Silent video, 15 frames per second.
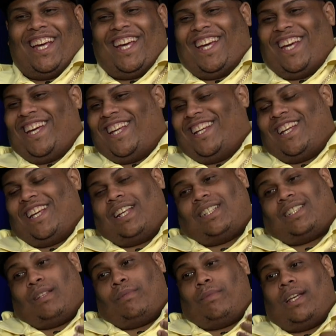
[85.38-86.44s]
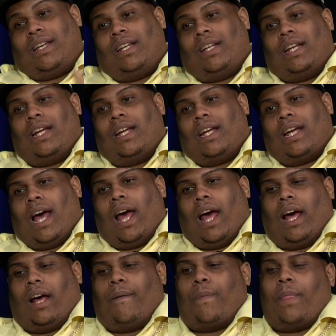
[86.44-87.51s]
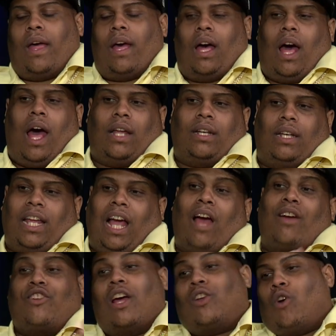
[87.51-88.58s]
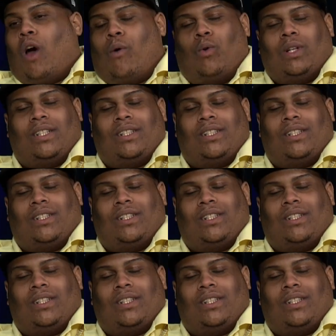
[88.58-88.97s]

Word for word: and listen, man, like I, I like I, y'all know I wanted